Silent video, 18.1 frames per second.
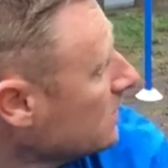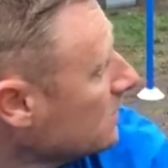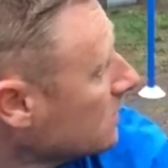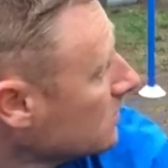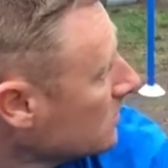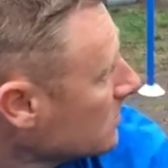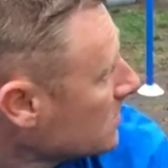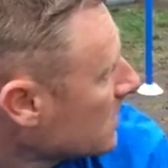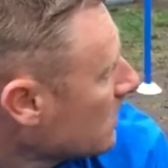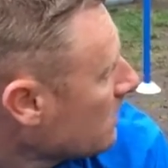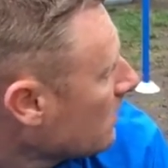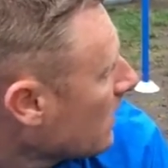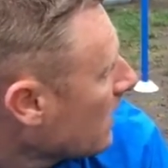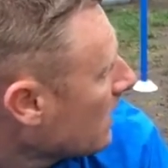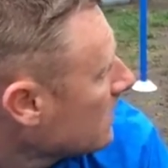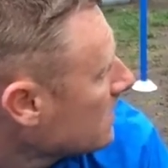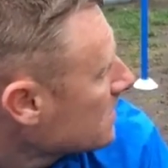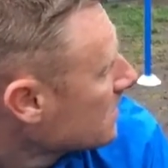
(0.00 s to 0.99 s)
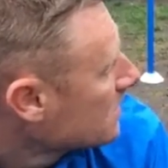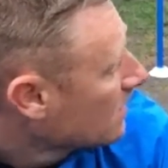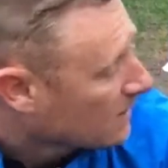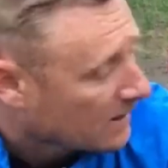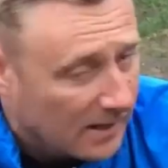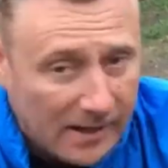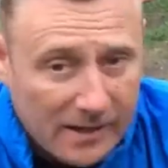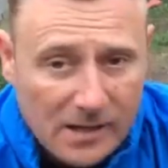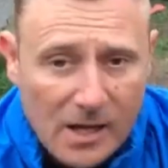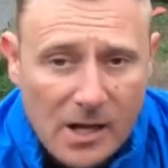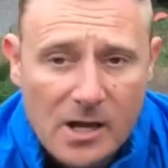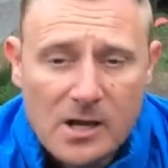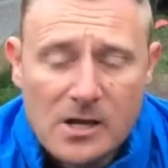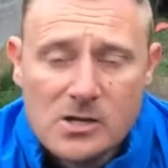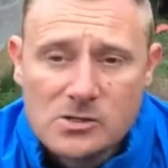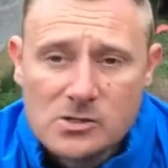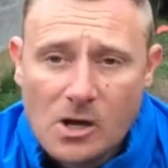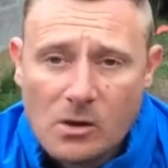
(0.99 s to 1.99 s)
You understand what that is? Okay.
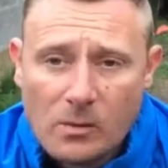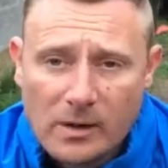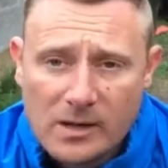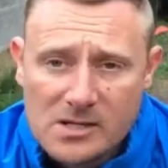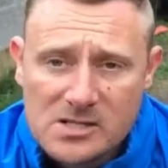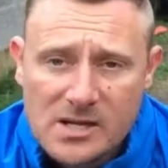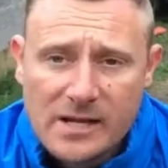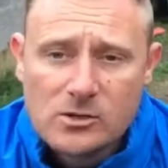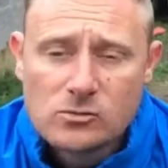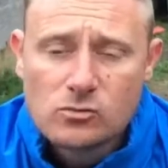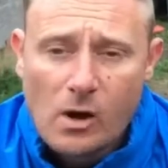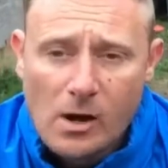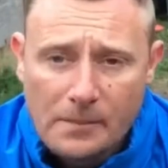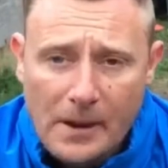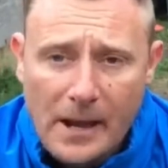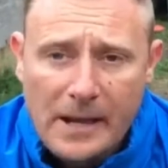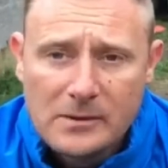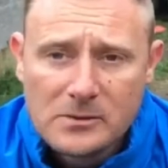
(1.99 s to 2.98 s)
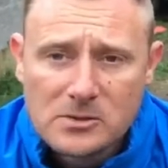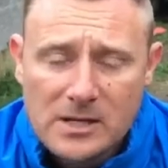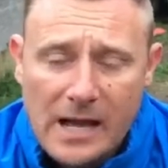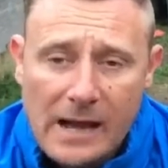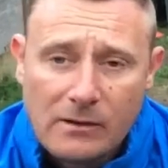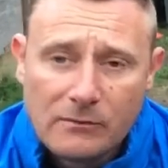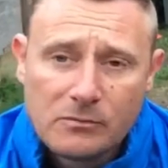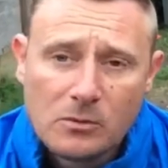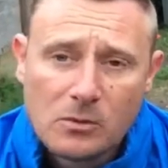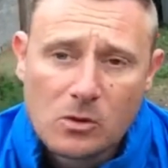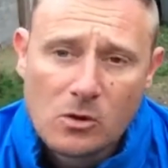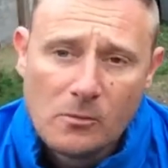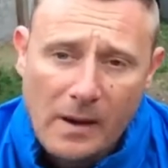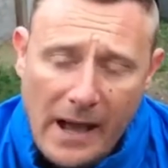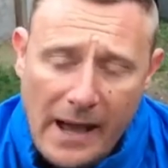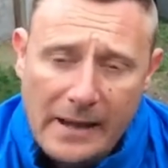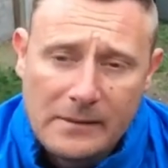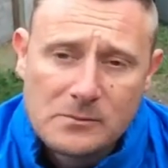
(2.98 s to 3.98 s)
So when I say drop out, Alfie will come
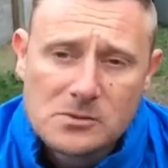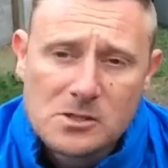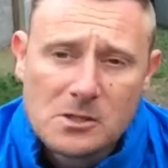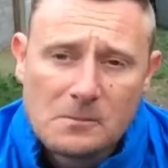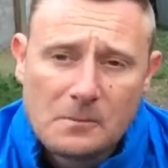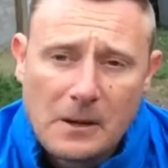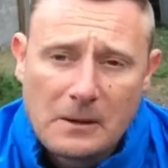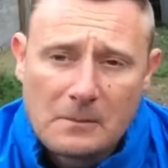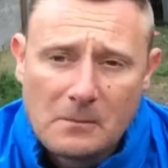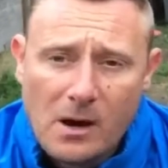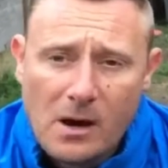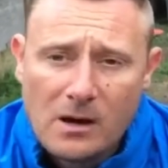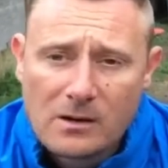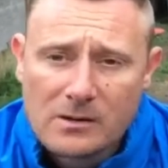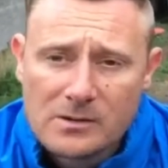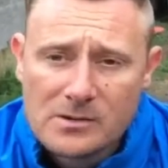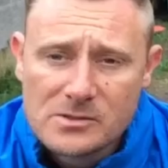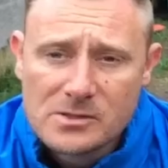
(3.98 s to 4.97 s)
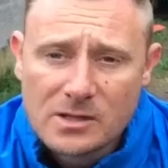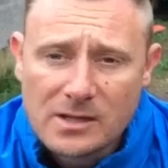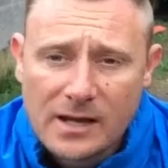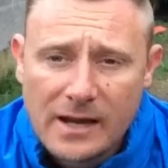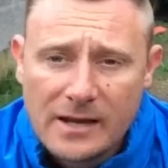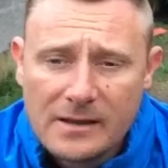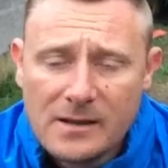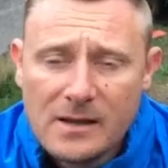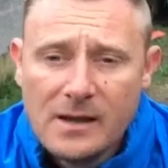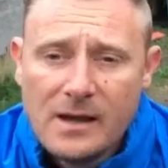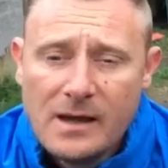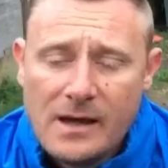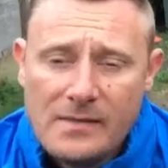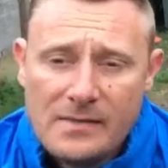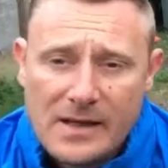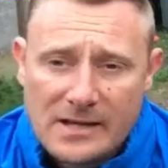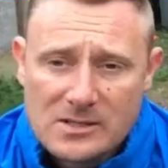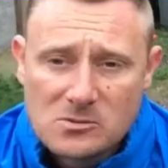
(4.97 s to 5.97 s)
out to the pink markers. Okay,
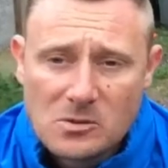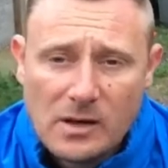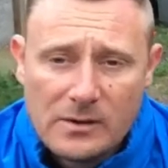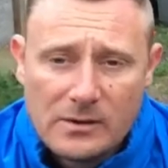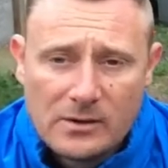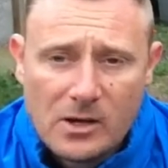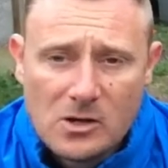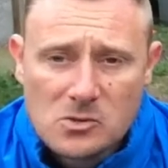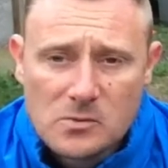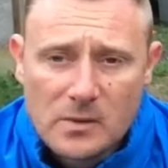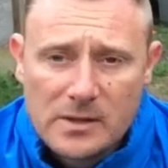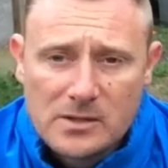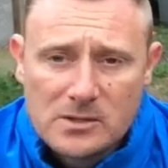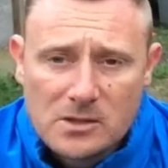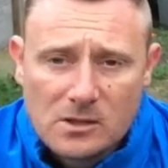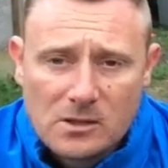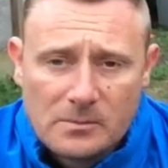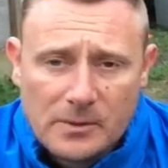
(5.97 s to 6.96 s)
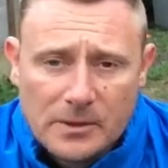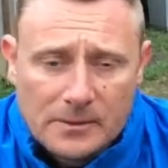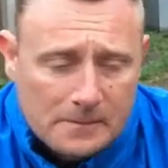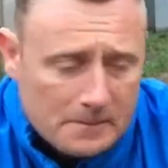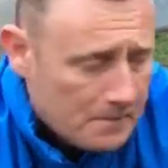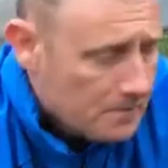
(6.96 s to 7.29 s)
and that's how he knows where he's going to be.